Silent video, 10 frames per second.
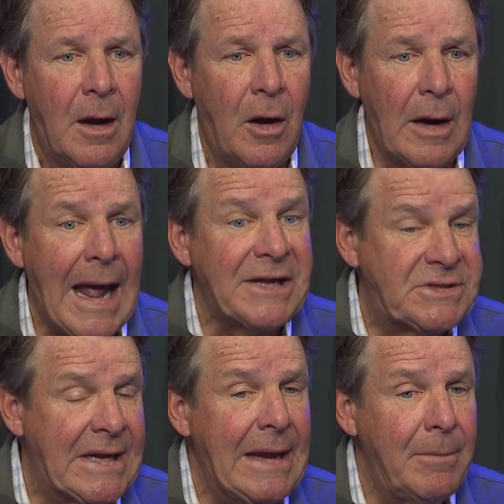our
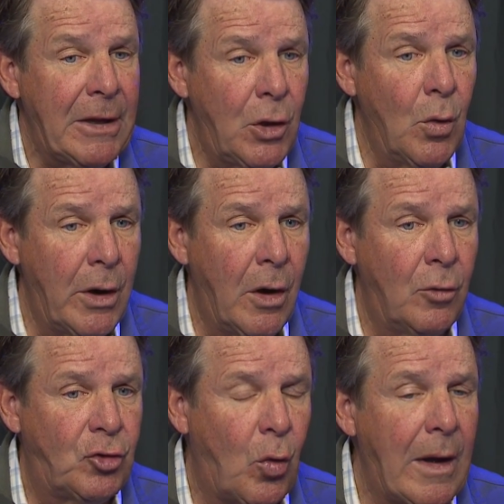last team at
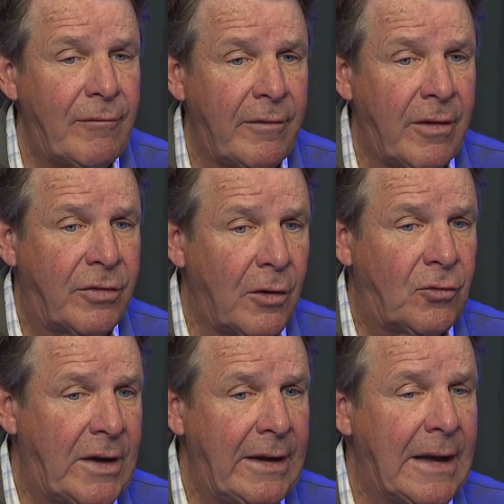UNO, 12 of the
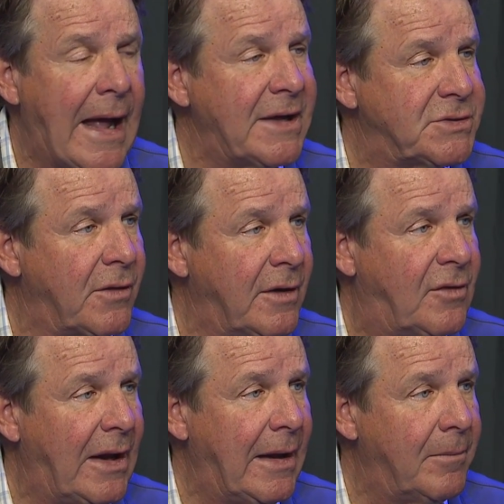13 guys on the
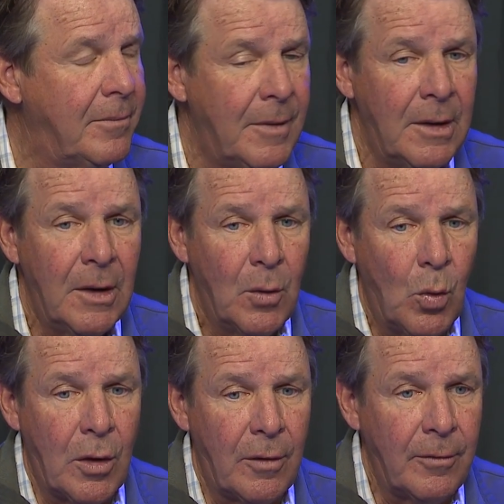team
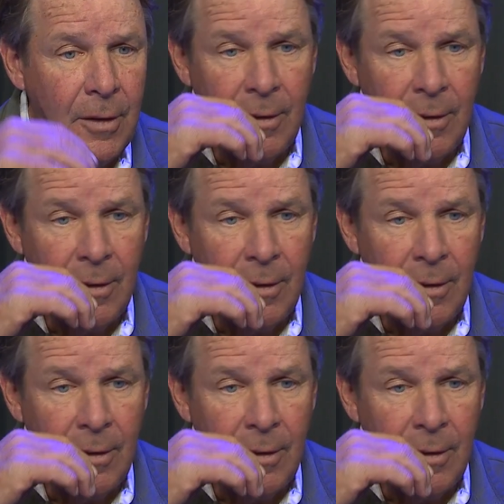were